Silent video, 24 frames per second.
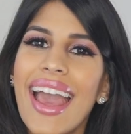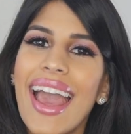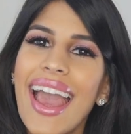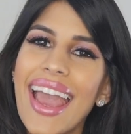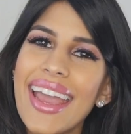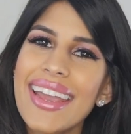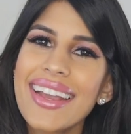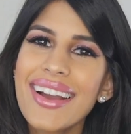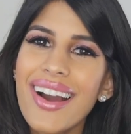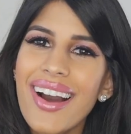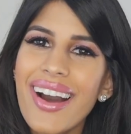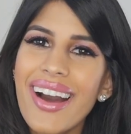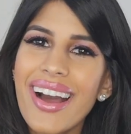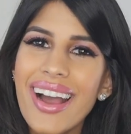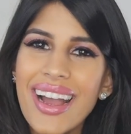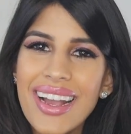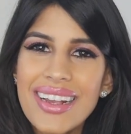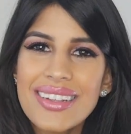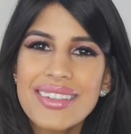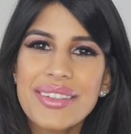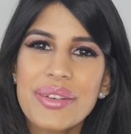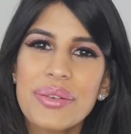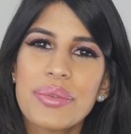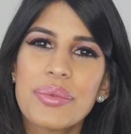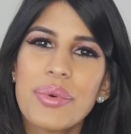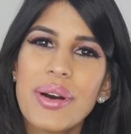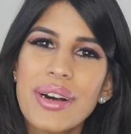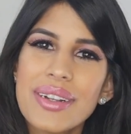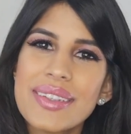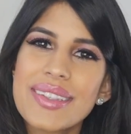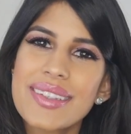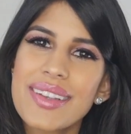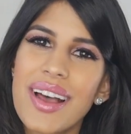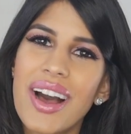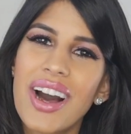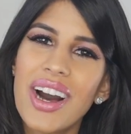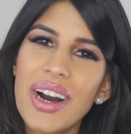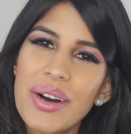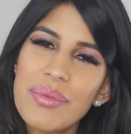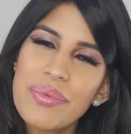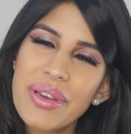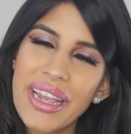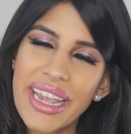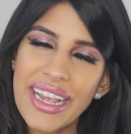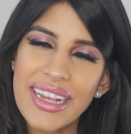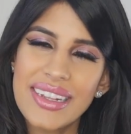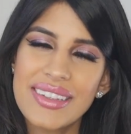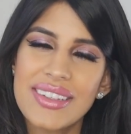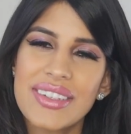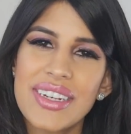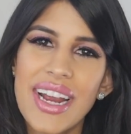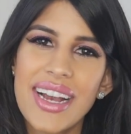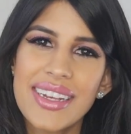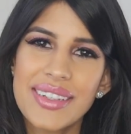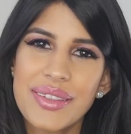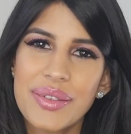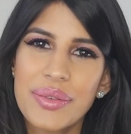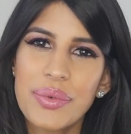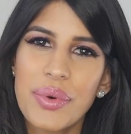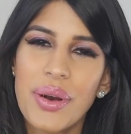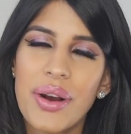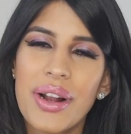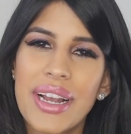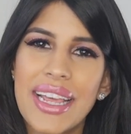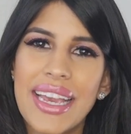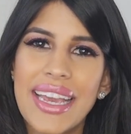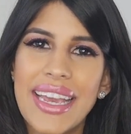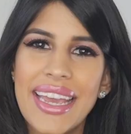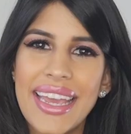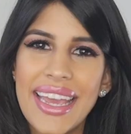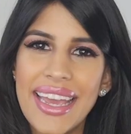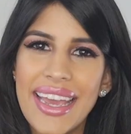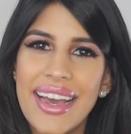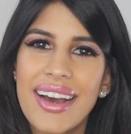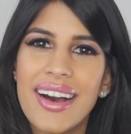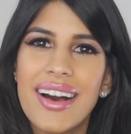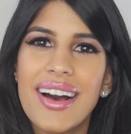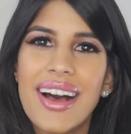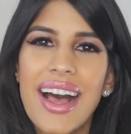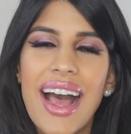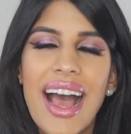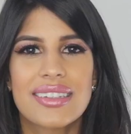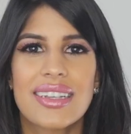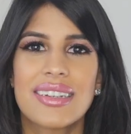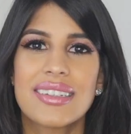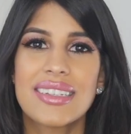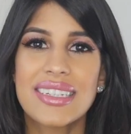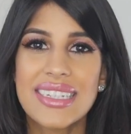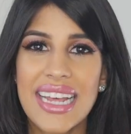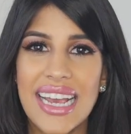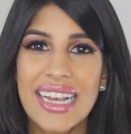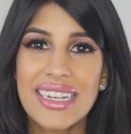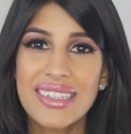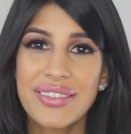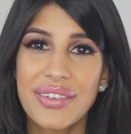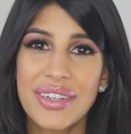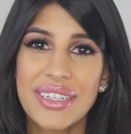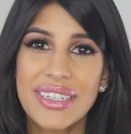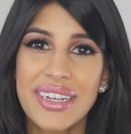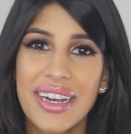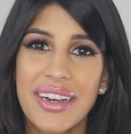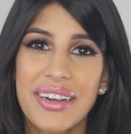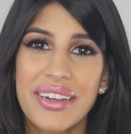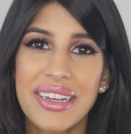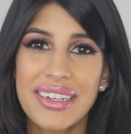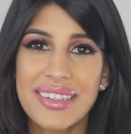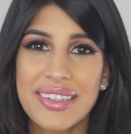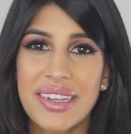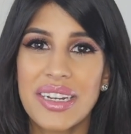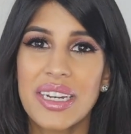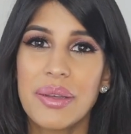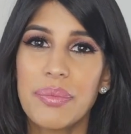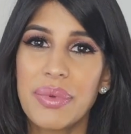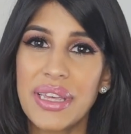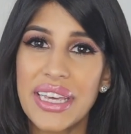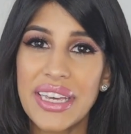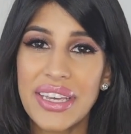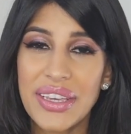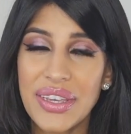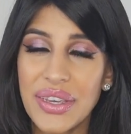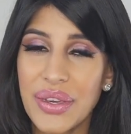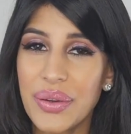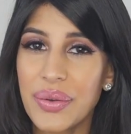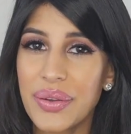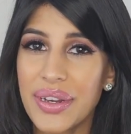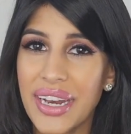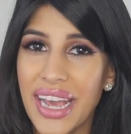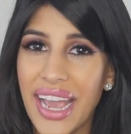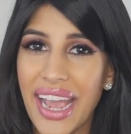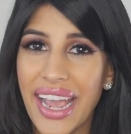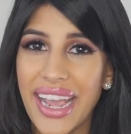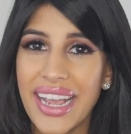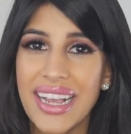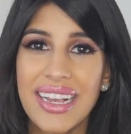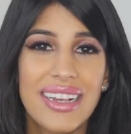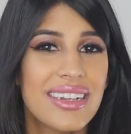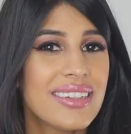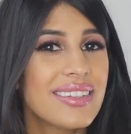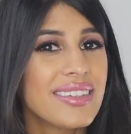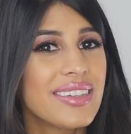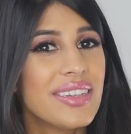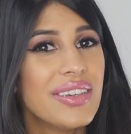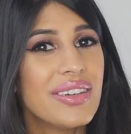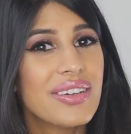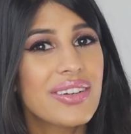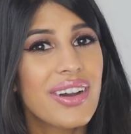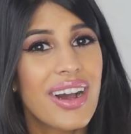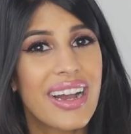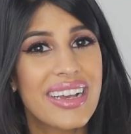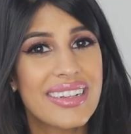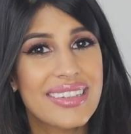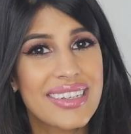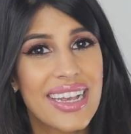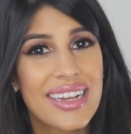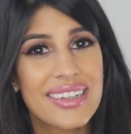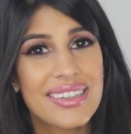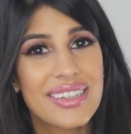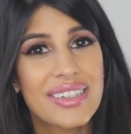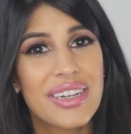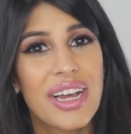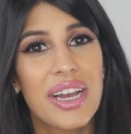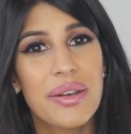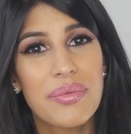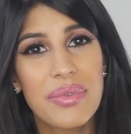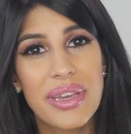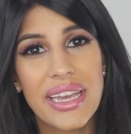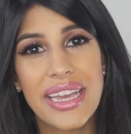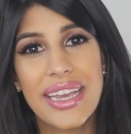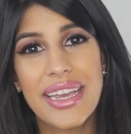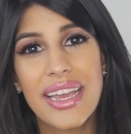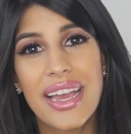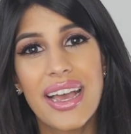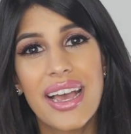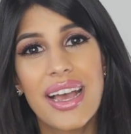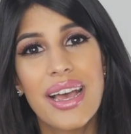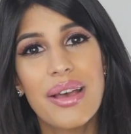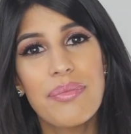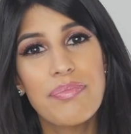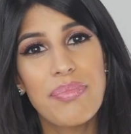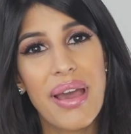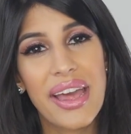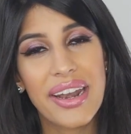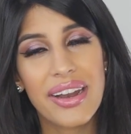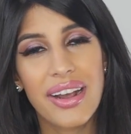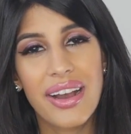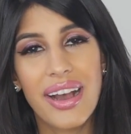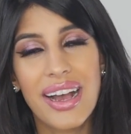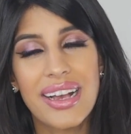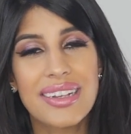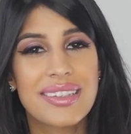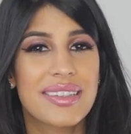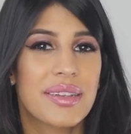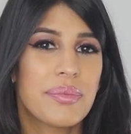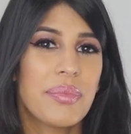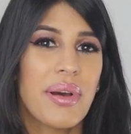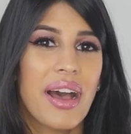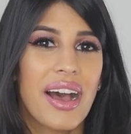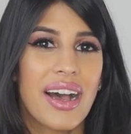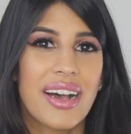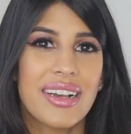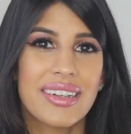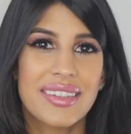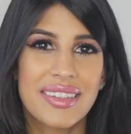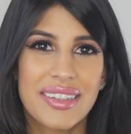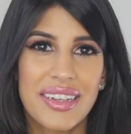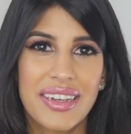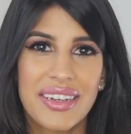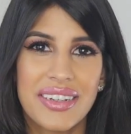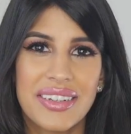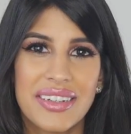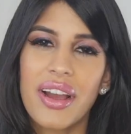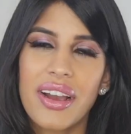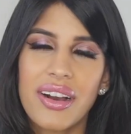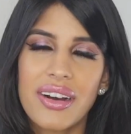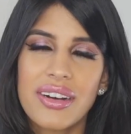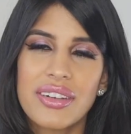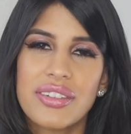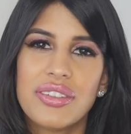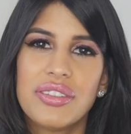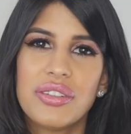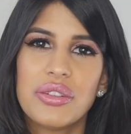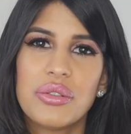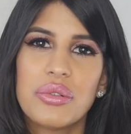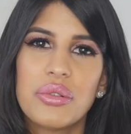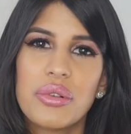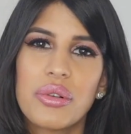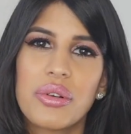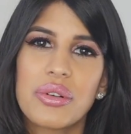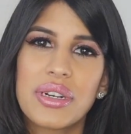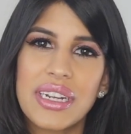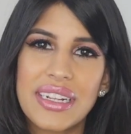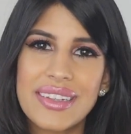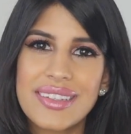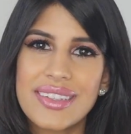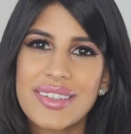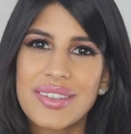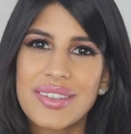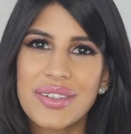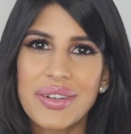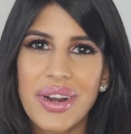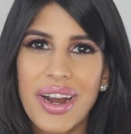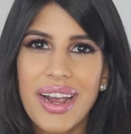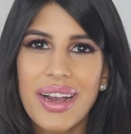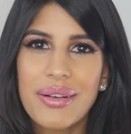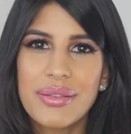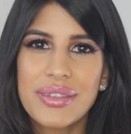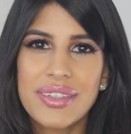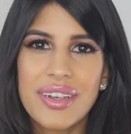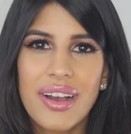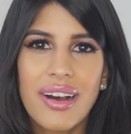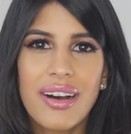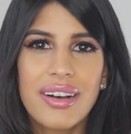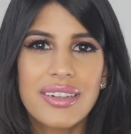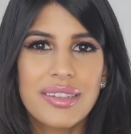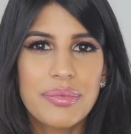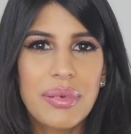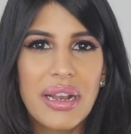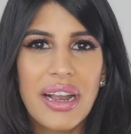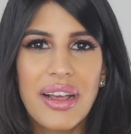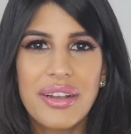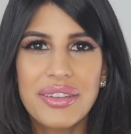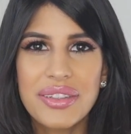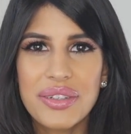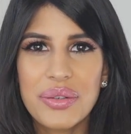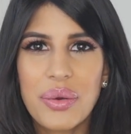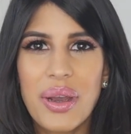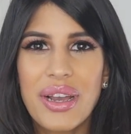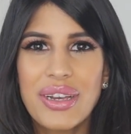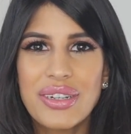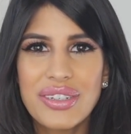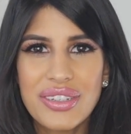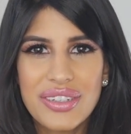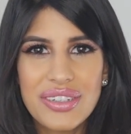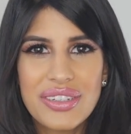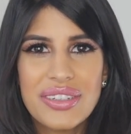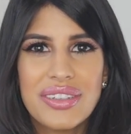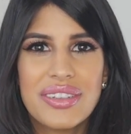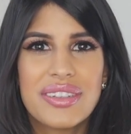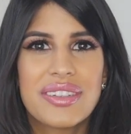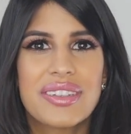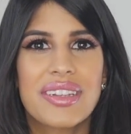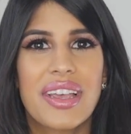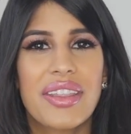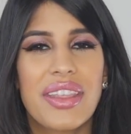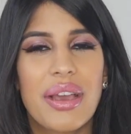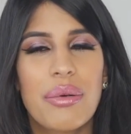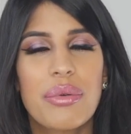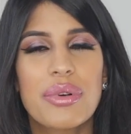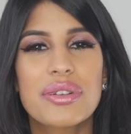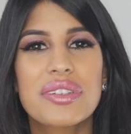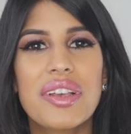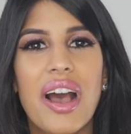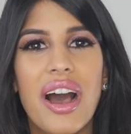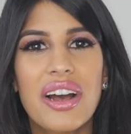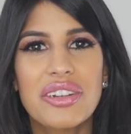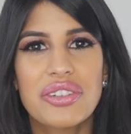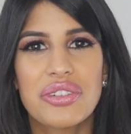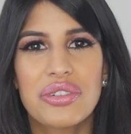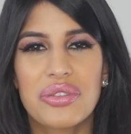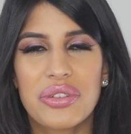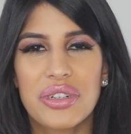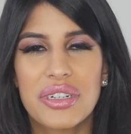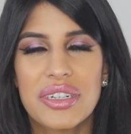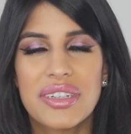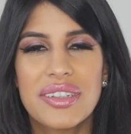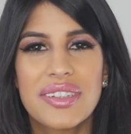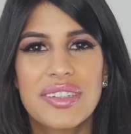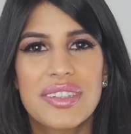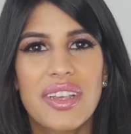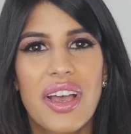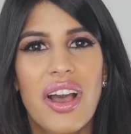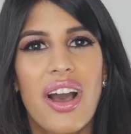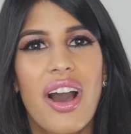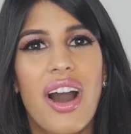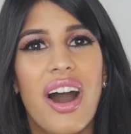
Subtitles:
Hey guys, what's up? It's Jasmin Walia here. So today's video is going to be a Q&A, so you guys get to know me better as a person. I asked you all on Instagram to ask me loads of questions. There was hundreds.